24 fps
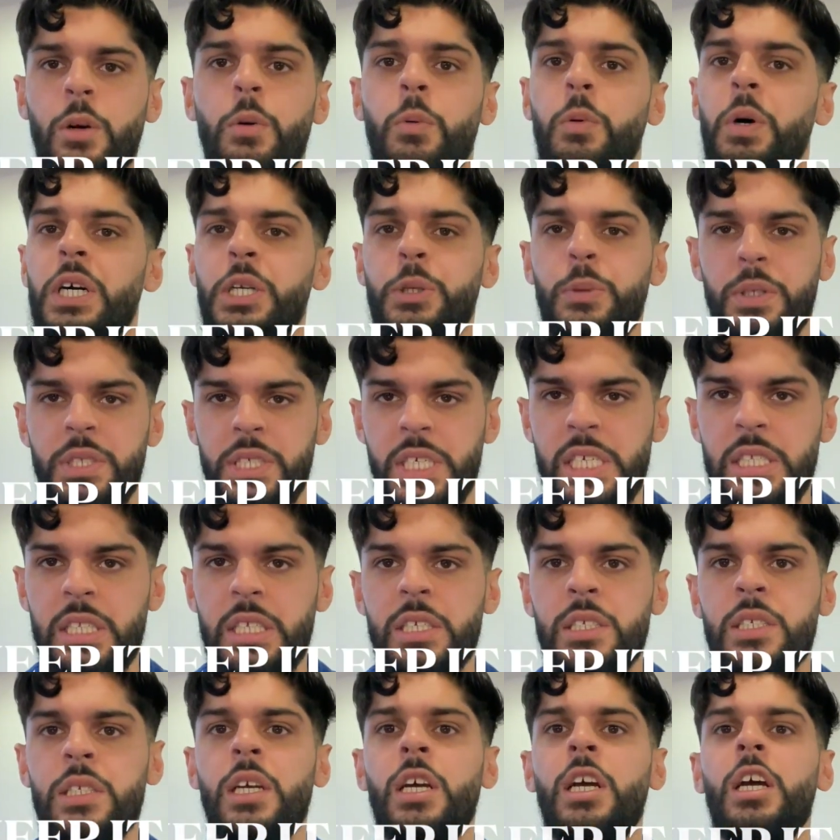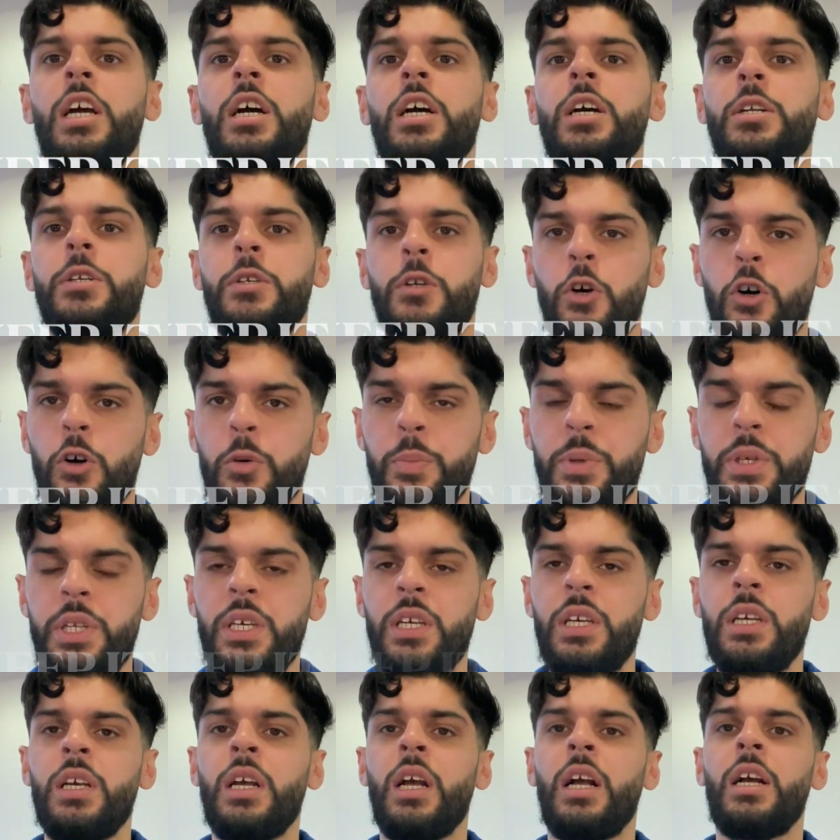Why do I say this?
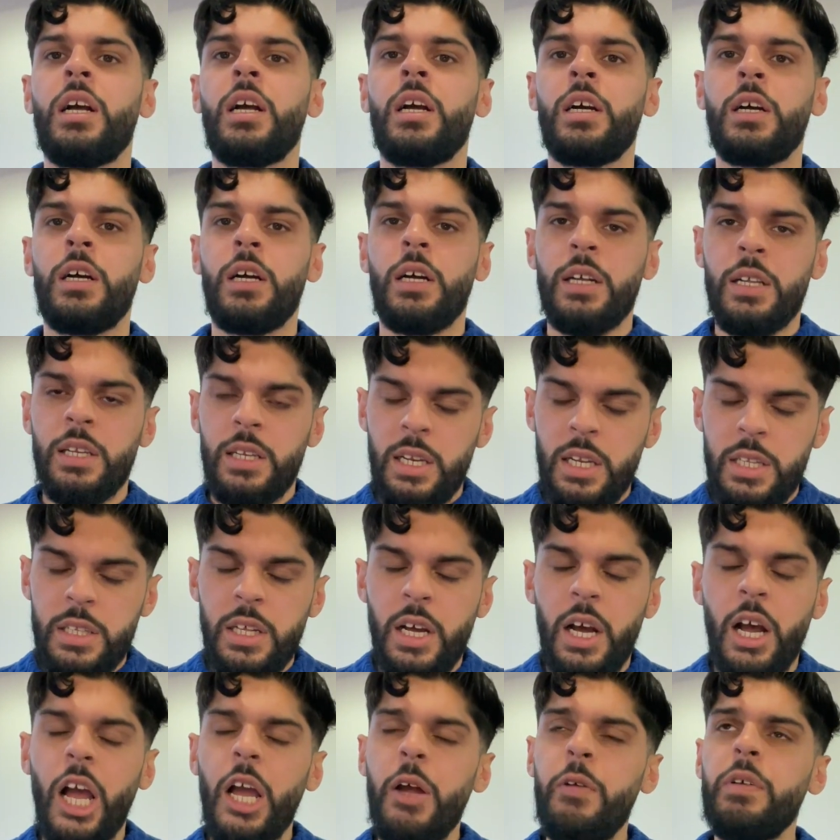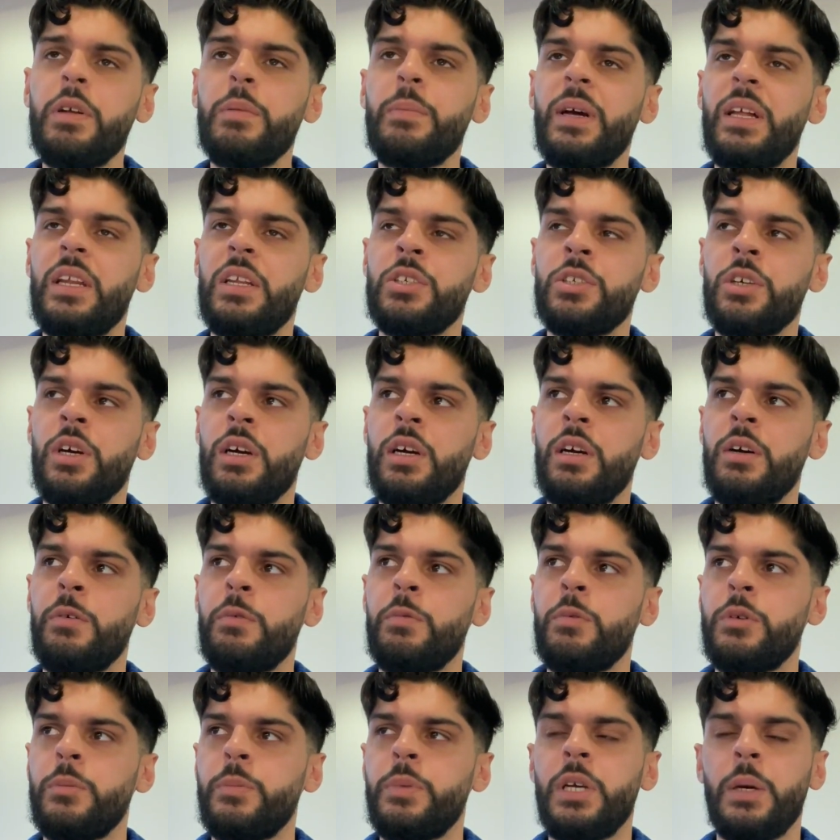The hiring manager
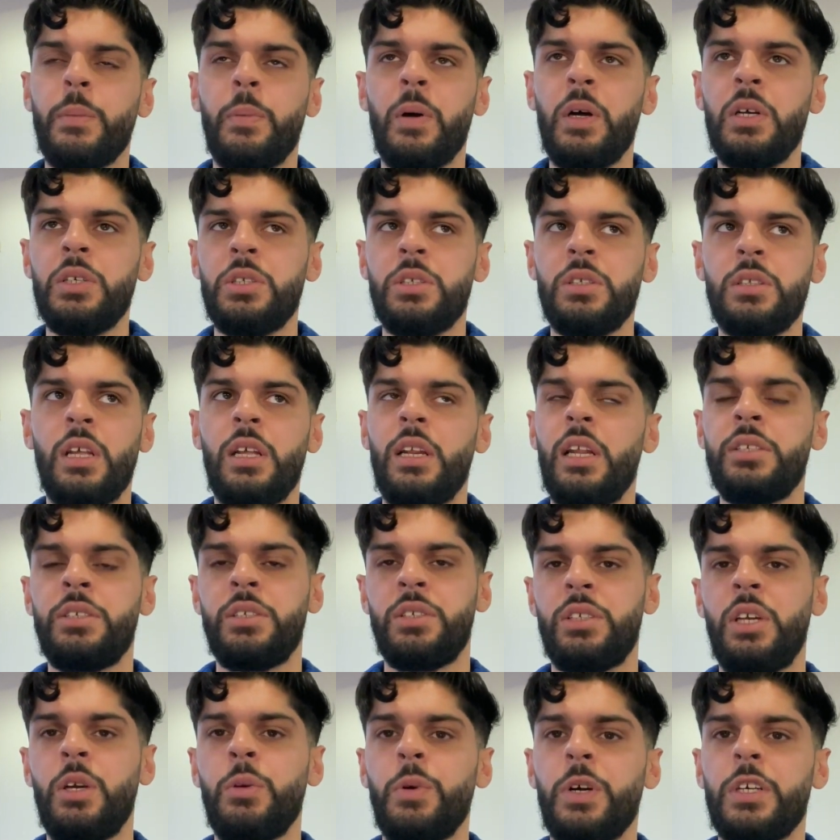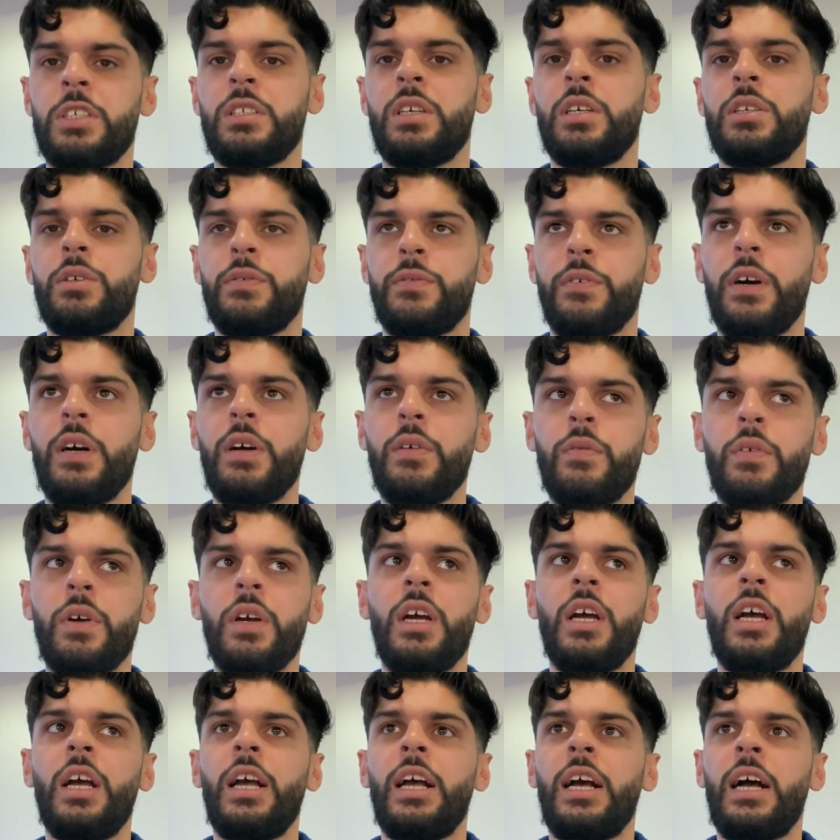would be a person that, let's just say, works 9 to 5
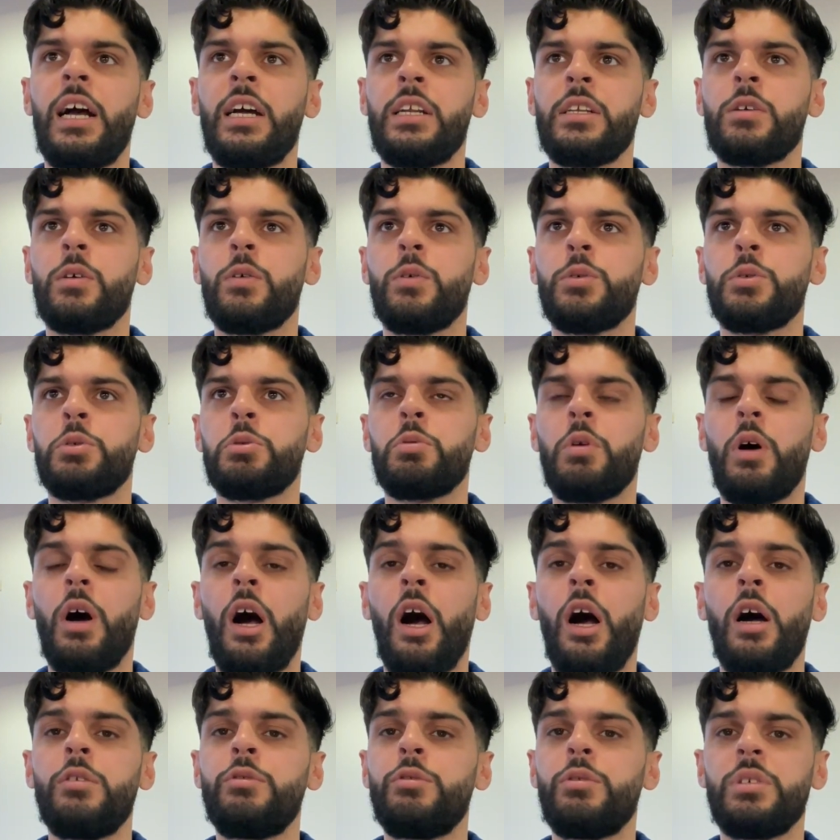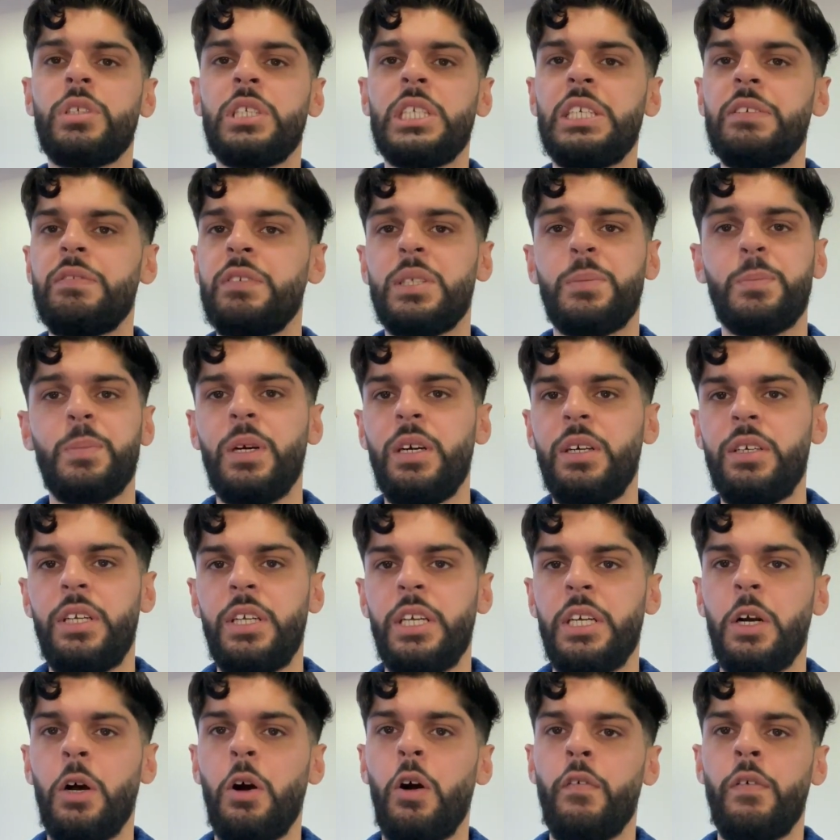and goes through 100 CVs per
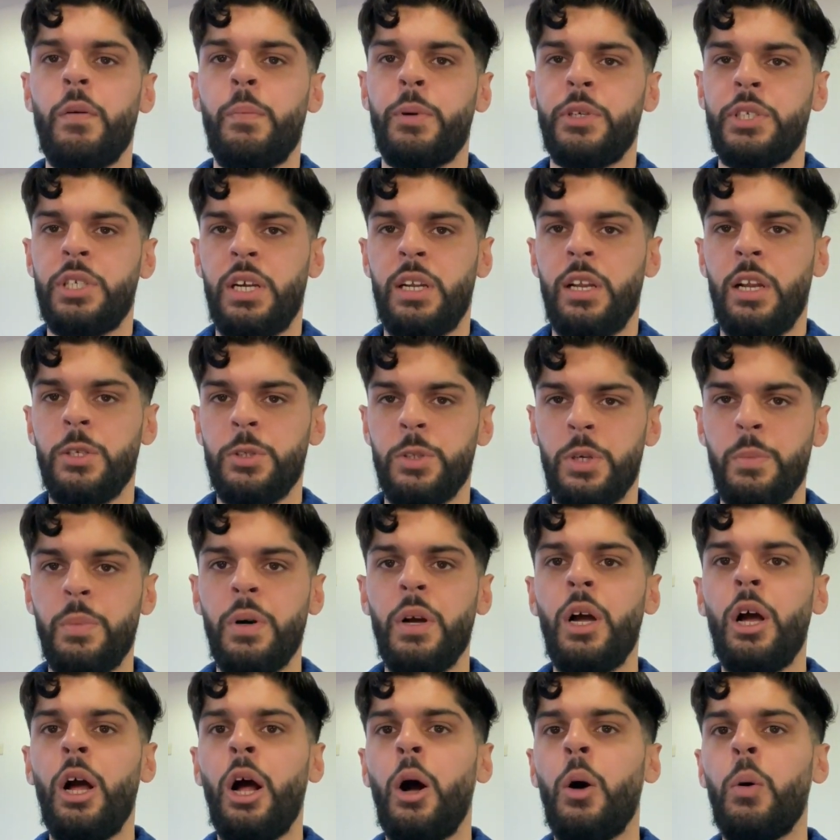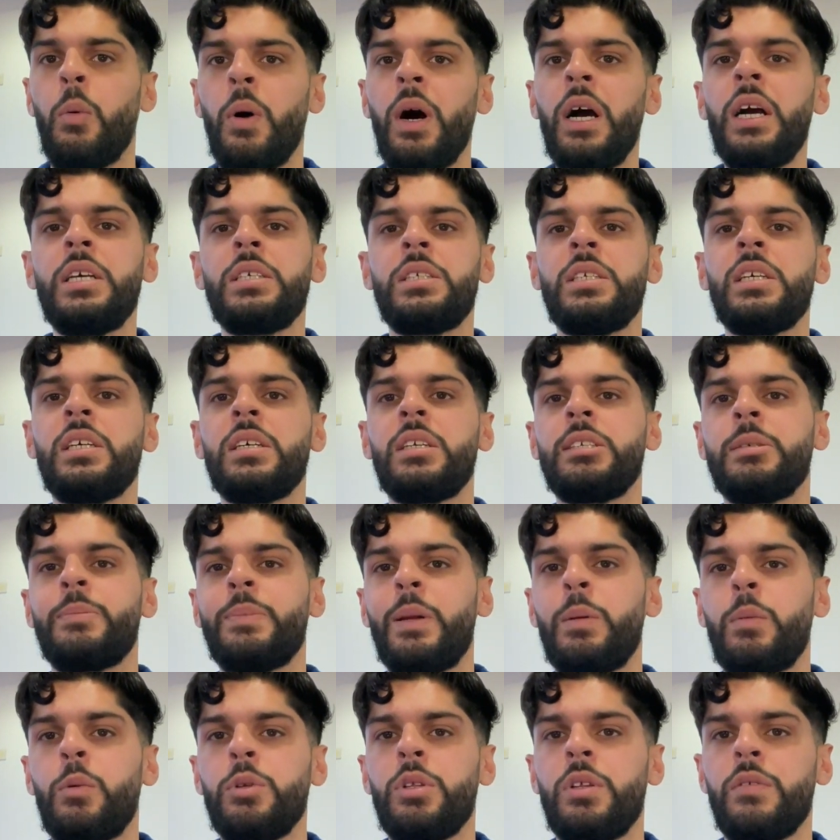day of a particular job. But why is he going to
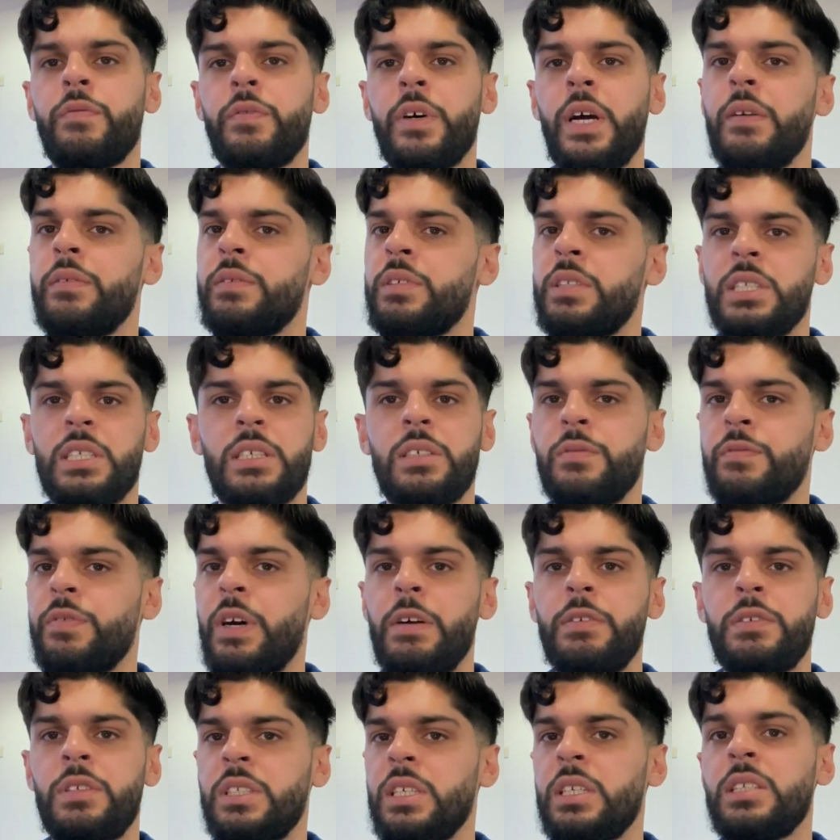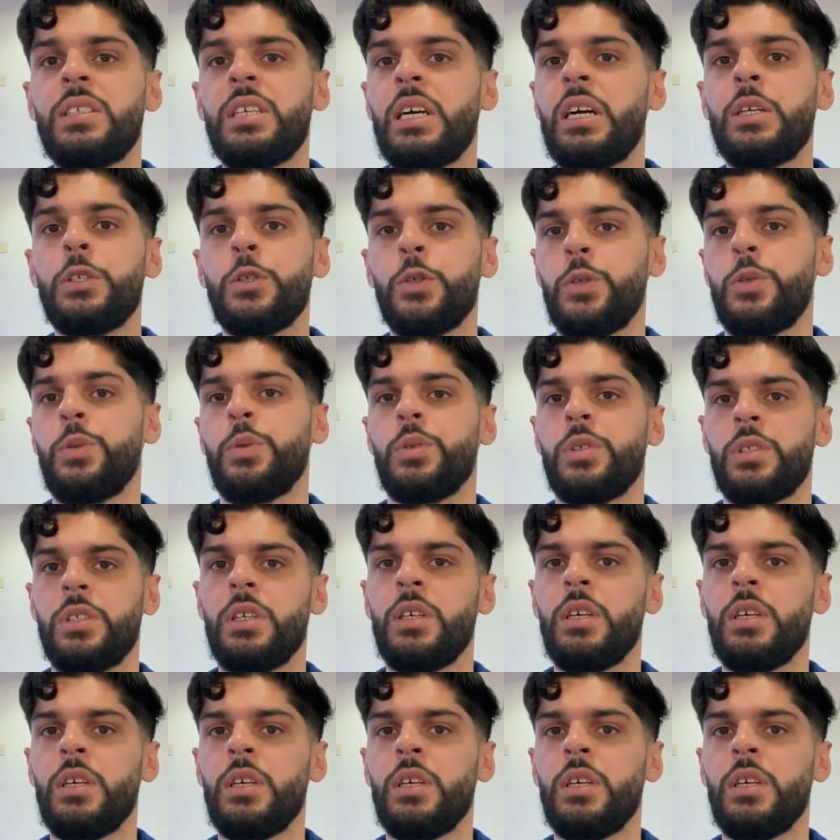spend more than 5 to 6 seconds on yours?